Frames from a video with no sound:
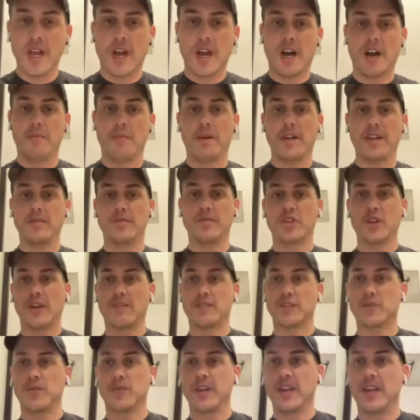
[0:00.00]
My name is
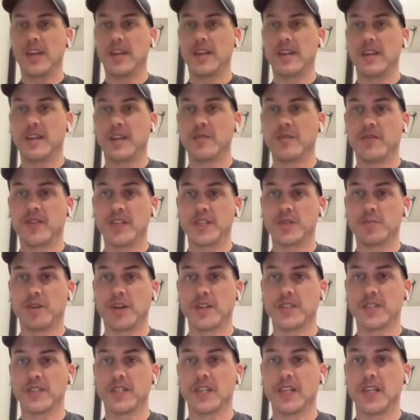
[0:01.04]
Travis Wingate. I'm the Vice
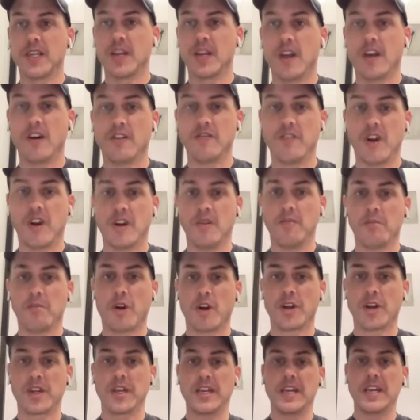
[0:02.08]
President of
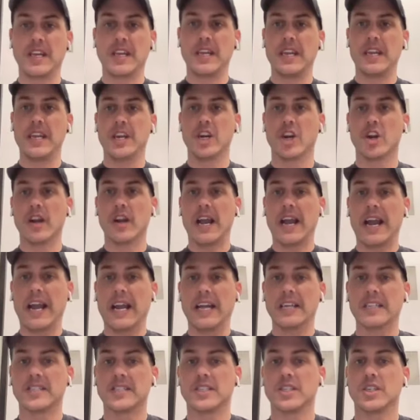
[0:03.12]
Marketing here
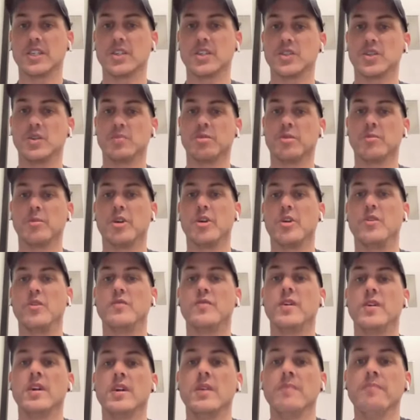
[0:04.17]
at Supermove.
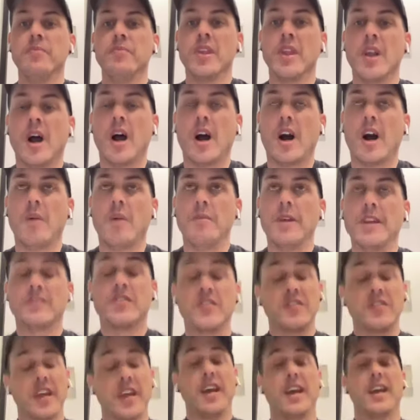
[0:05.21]
And
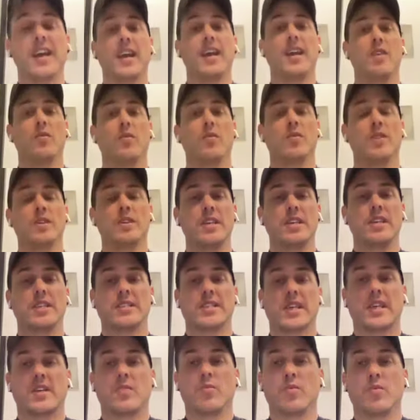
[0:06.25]
today, really
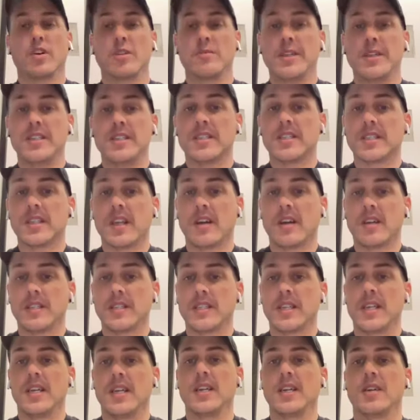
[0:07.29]
excited, we're going to be
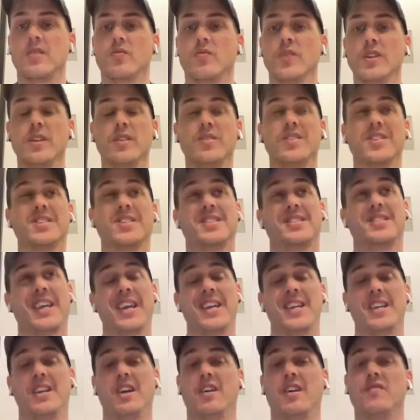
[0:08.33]
discussing really the
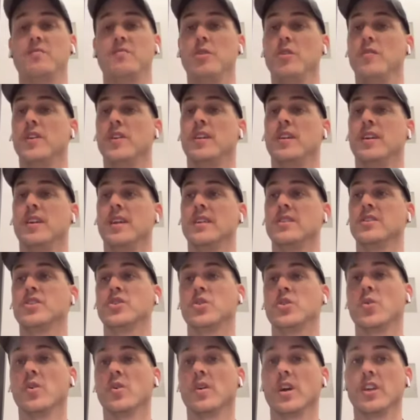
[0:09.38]
state of moving and
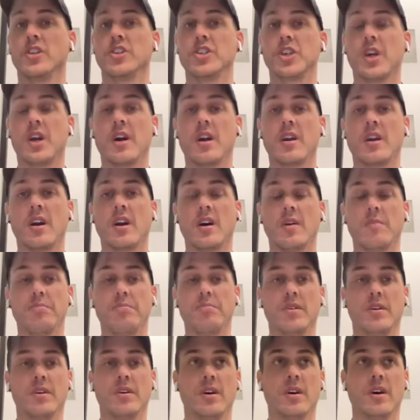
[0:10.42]
storage
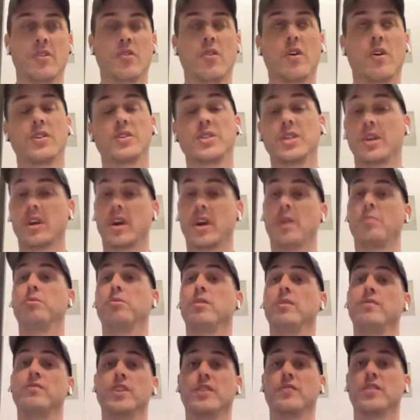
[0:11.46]
across a couple
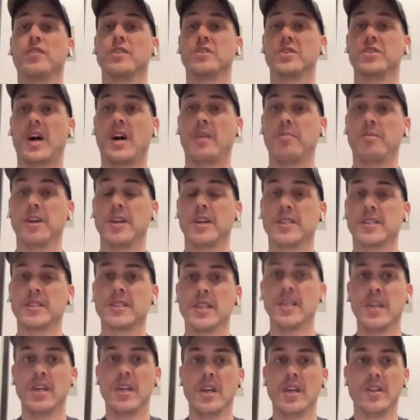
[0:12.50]
of different topics
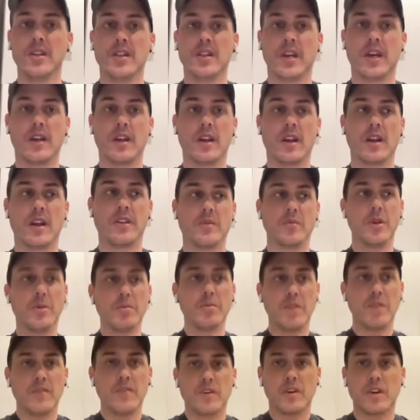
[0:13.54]
that we
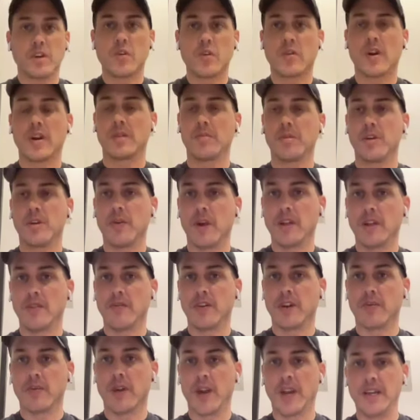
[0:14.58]
believe are incredibly
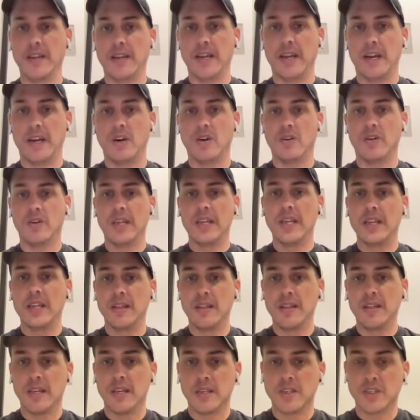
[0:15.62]
relevant right now in
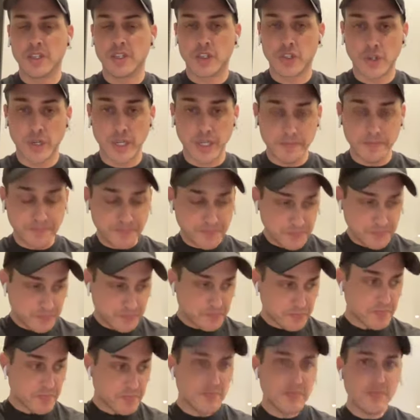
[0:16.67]
the industry.
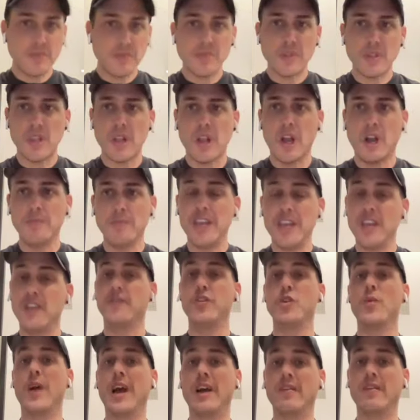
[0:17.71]
If
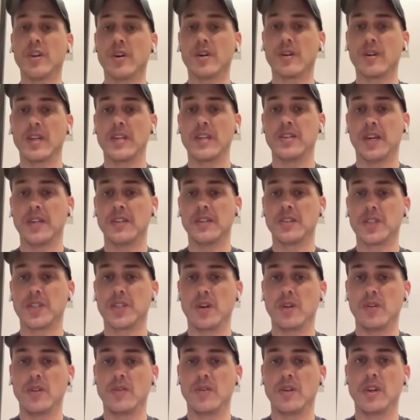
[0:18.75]
you haven't already done
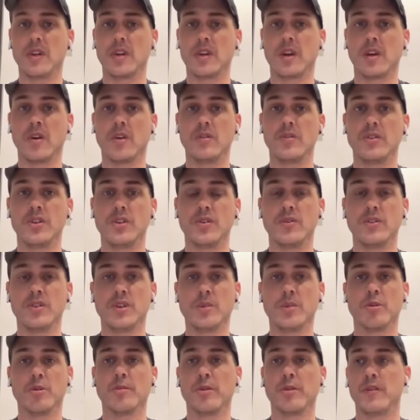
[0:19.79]
so, you can go to
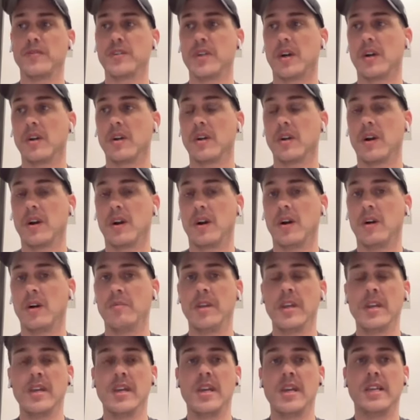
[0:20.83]
supermove.com,
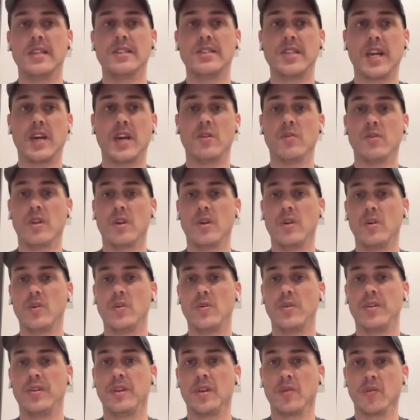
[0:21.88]

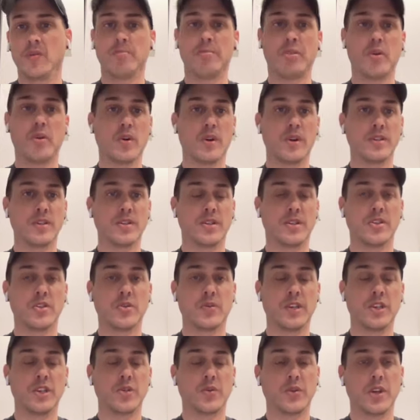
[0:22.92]
download the report, the
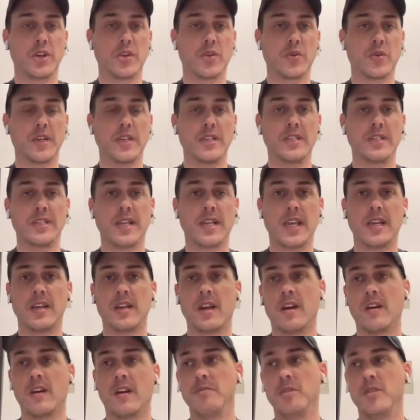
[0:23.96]
2023 State
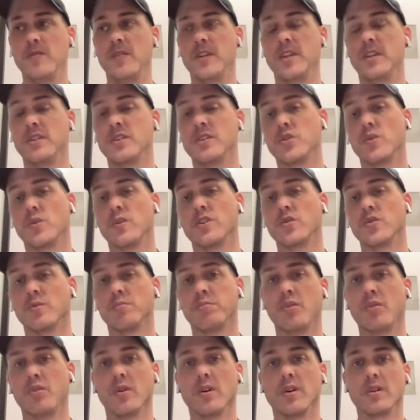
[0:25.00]
of Moving and Storage
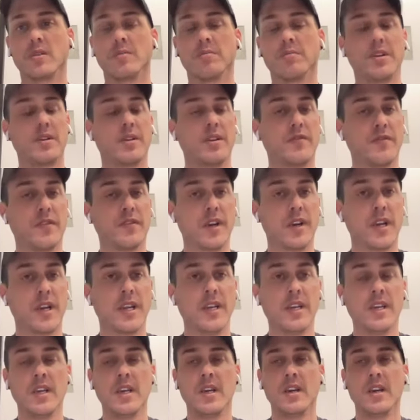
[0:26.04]
report, completely free.